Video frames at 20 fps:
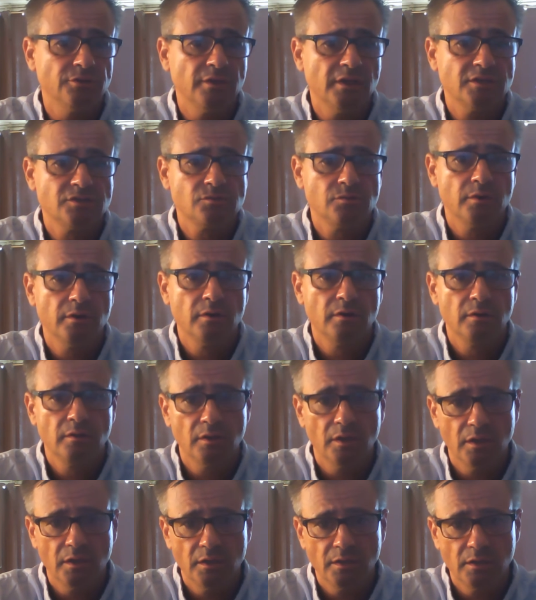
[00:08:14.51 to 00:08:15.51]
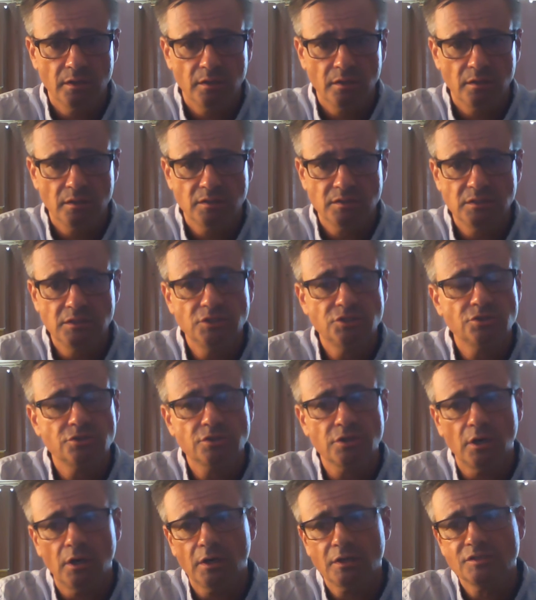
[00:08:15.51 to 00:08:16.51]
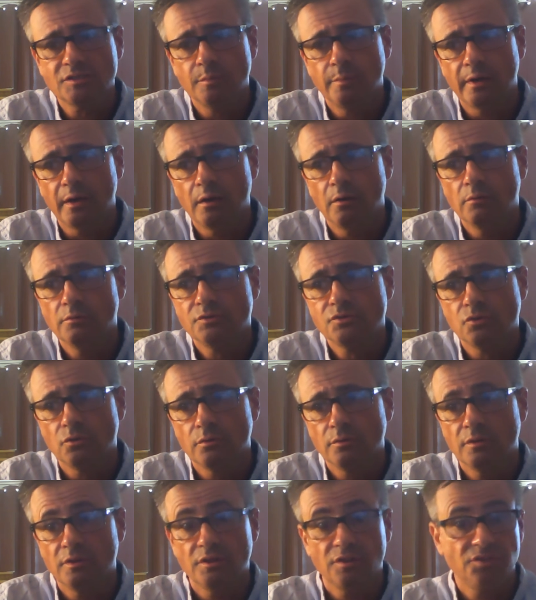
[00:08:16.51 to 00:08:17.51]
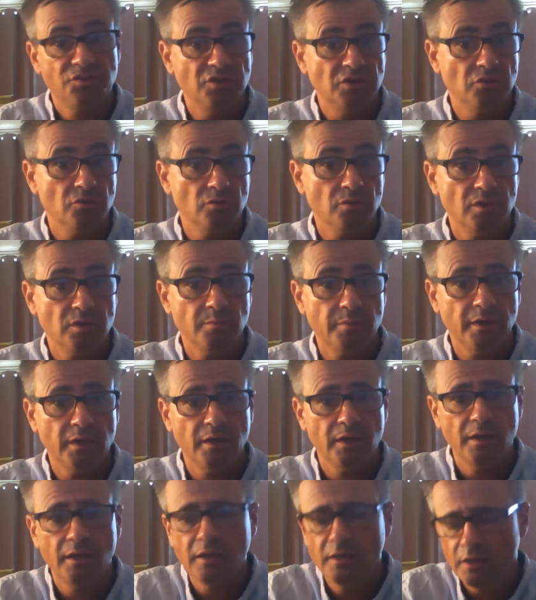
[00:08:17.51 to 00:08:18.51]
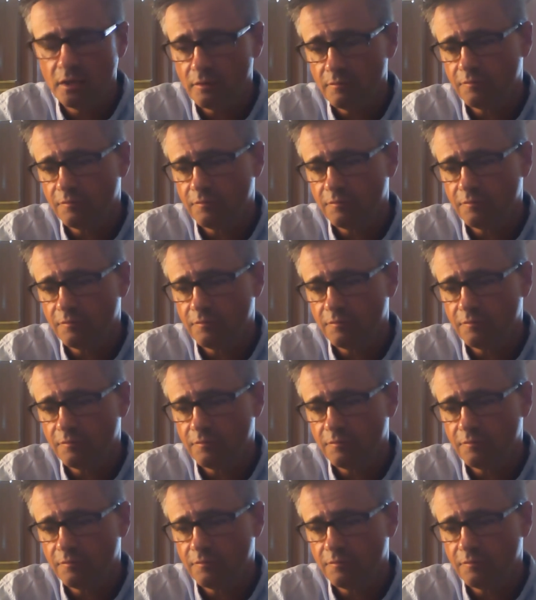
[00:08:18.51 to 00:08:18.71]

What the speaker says: That's where a teacher talks about sort of the theory behind it,